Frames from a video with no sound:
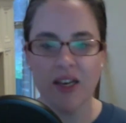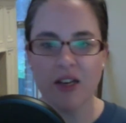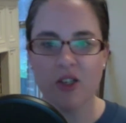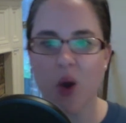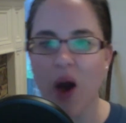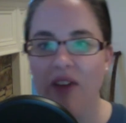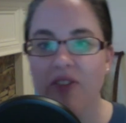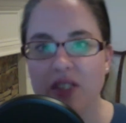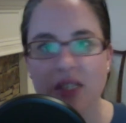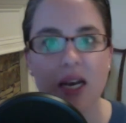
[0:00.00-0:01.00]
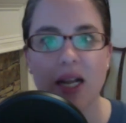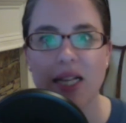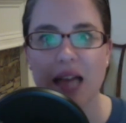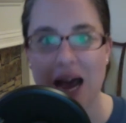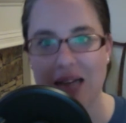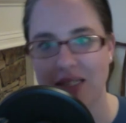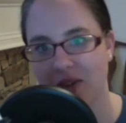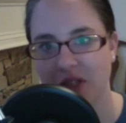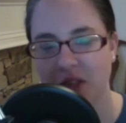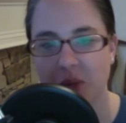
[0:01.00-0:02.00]
So obviously, a lot
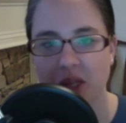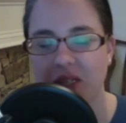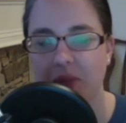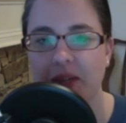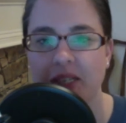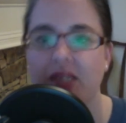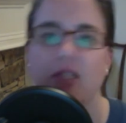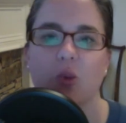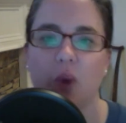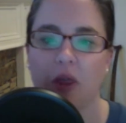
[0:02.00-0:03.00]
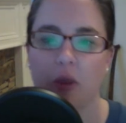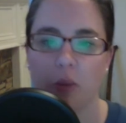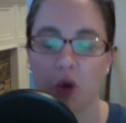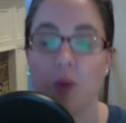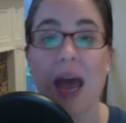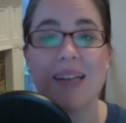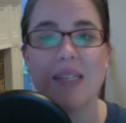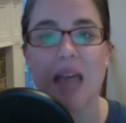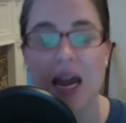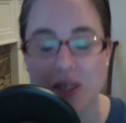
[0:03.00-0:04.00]
of symbolism existed with the broom, and
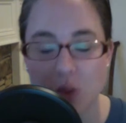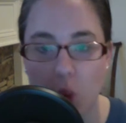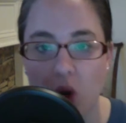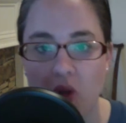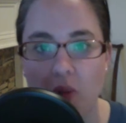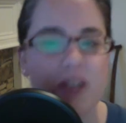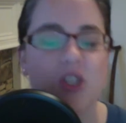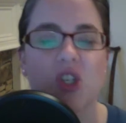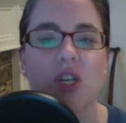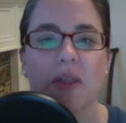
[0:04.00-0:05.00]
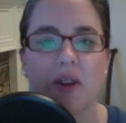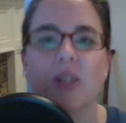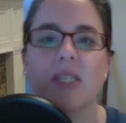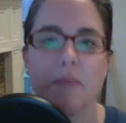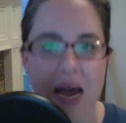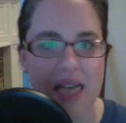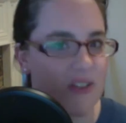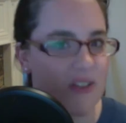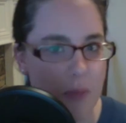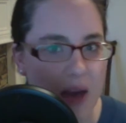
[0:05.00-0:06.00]
it's worth mentioning there is a
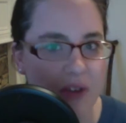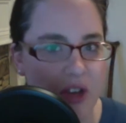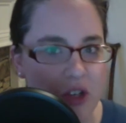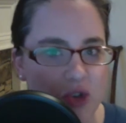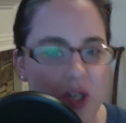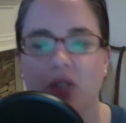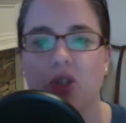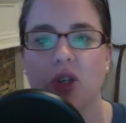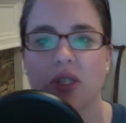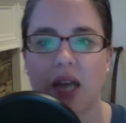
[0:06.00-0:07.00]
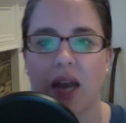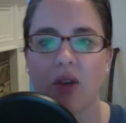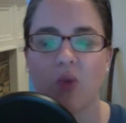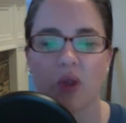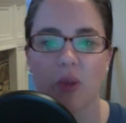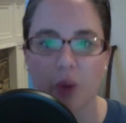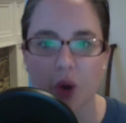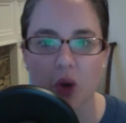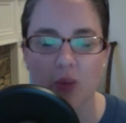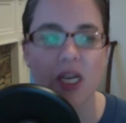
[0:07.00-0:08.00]
massive amount of history associated with
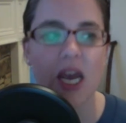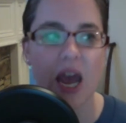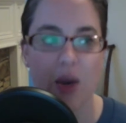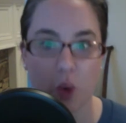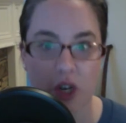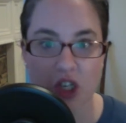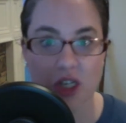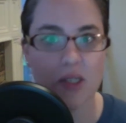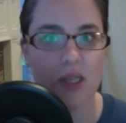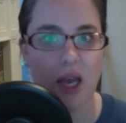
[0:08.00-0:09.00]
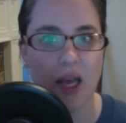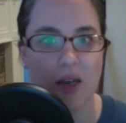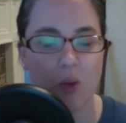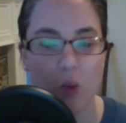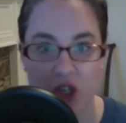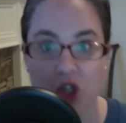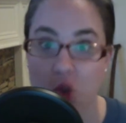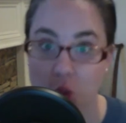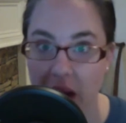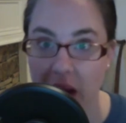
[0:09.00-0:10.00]
brooms and witches and
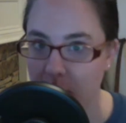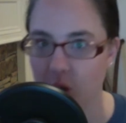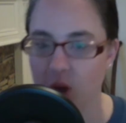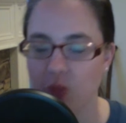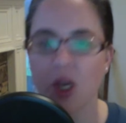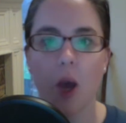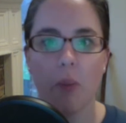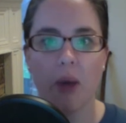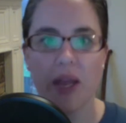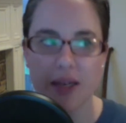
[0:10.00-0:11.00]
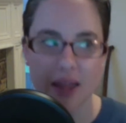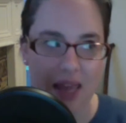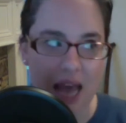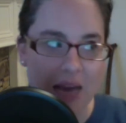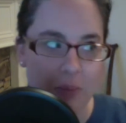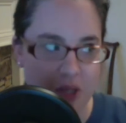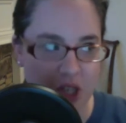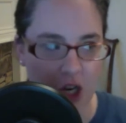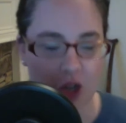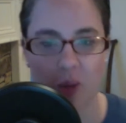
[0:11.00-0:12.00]
witches riding brooms. But that
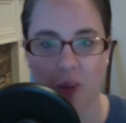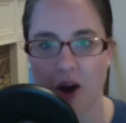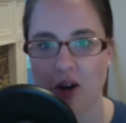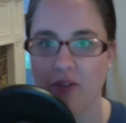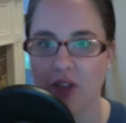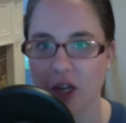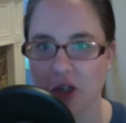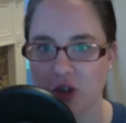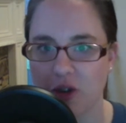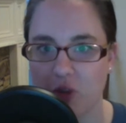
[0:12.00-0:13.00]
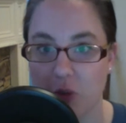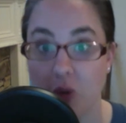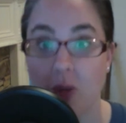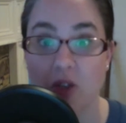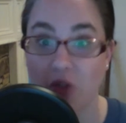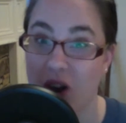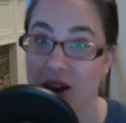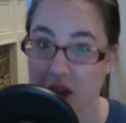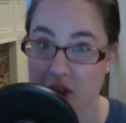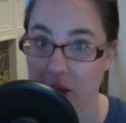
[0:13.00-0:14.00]
particular part of the history of the broom is for
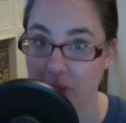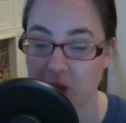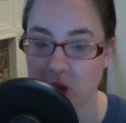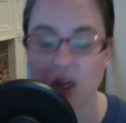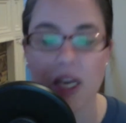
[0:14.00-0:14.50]
another episode.